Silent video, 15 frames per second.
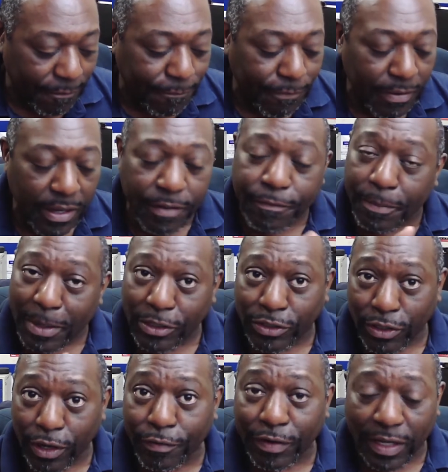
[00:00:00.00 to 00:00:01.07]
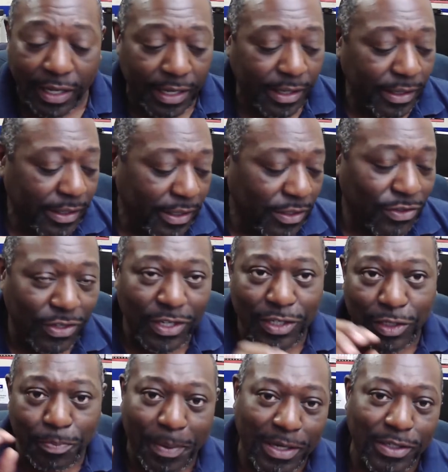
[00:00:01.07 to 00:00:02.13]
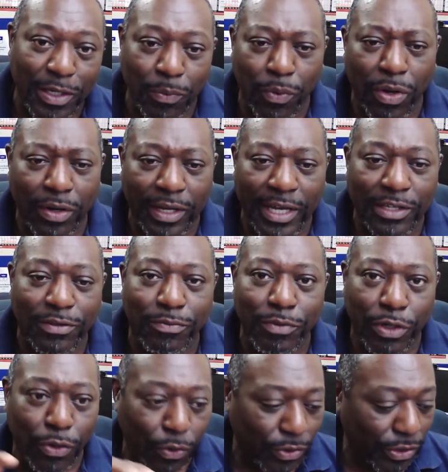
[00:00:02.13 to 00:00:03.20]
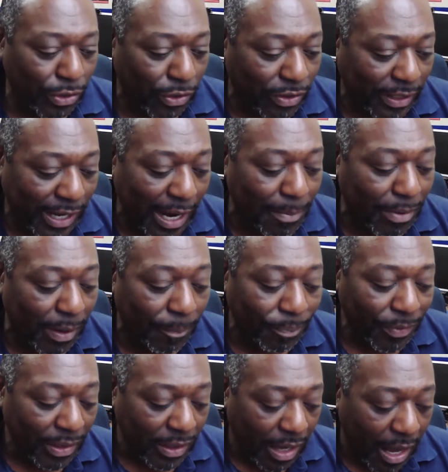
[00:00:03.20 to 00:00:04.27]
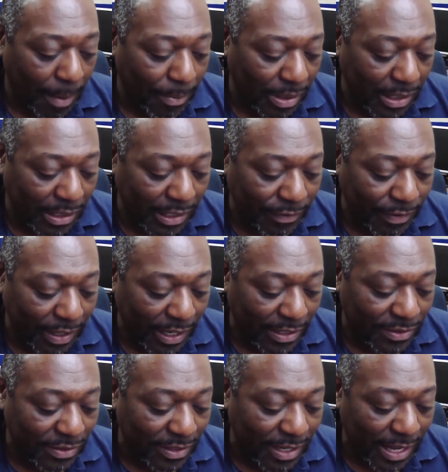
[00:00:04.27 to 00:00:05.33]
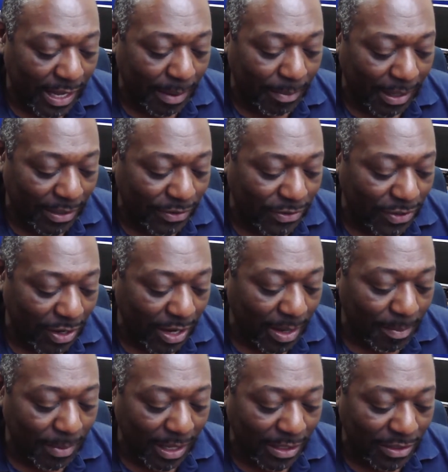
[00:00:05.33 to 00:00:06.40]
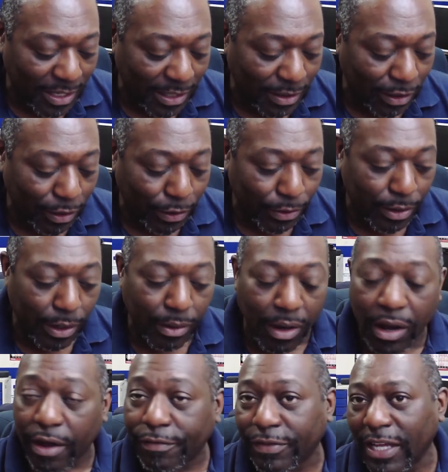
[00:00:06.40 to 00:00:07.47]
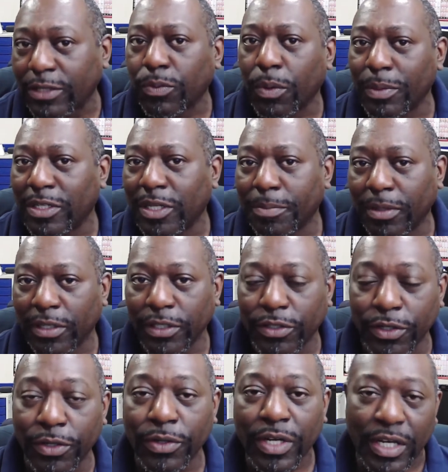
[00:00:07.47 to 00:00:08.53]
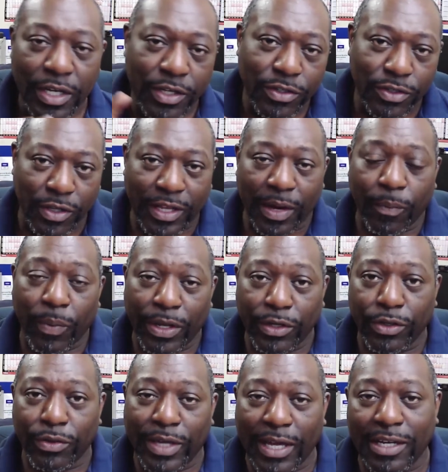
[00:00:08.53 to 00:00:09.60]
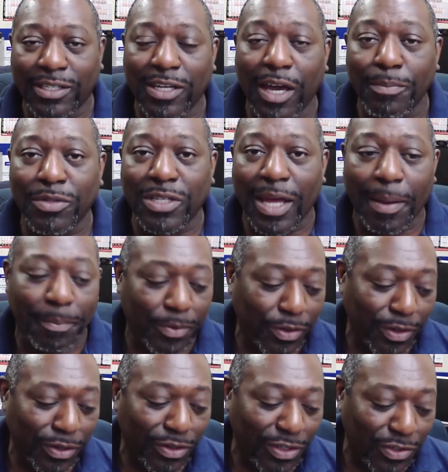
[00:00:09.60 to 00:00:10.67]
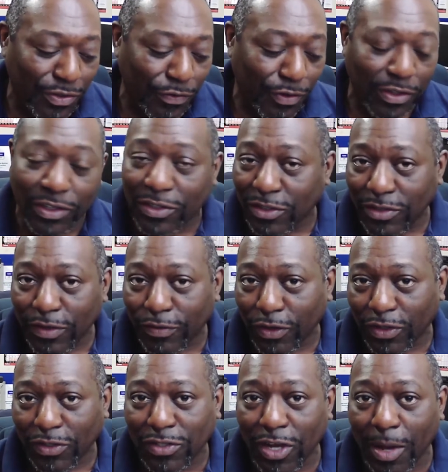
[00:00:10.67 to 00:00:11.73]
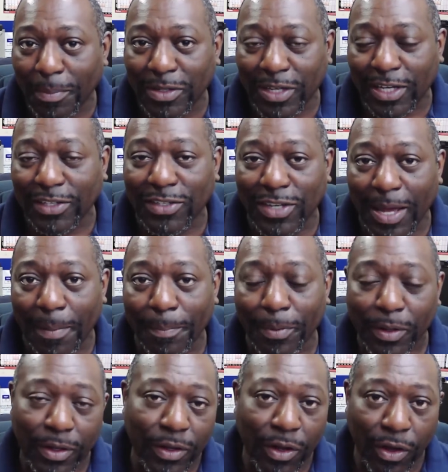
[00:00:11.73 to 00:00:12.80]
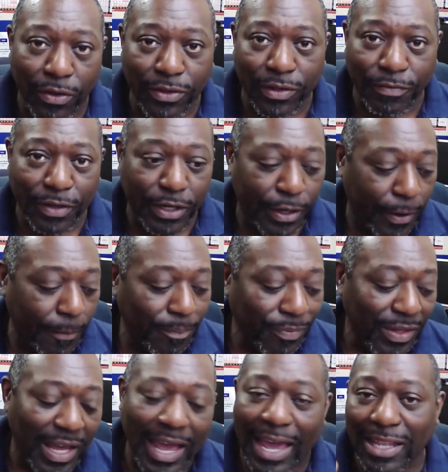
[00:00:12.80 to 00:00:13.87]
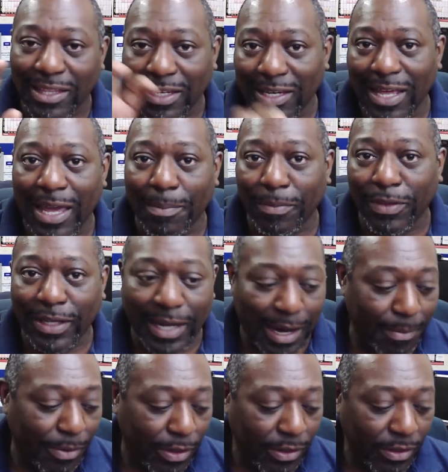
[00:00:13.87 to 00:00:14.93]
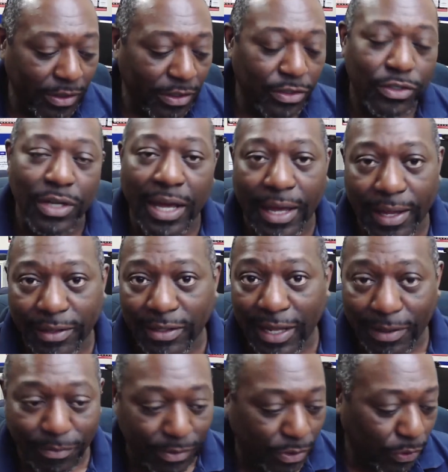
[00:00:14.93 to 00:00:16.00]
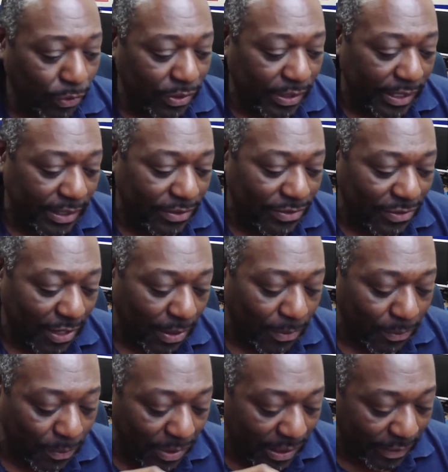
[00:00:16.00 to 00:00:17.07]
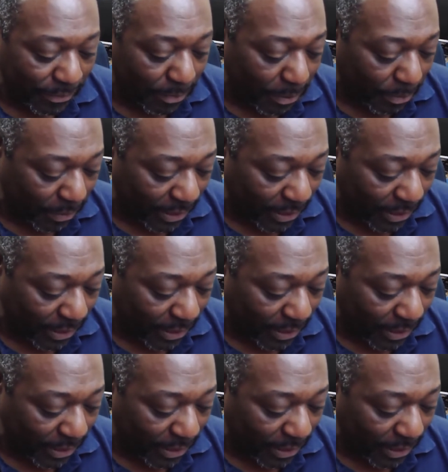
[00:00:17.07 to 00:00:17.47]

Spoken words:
information overlay, so this is basically what gets recorded on the camera. I'm going to leave it as name and time and take the logo off. That's what we typically do, so that when you get a timestamp, you've got the time and date stamp on the video and the name of the camera that recorded it. So we'll put that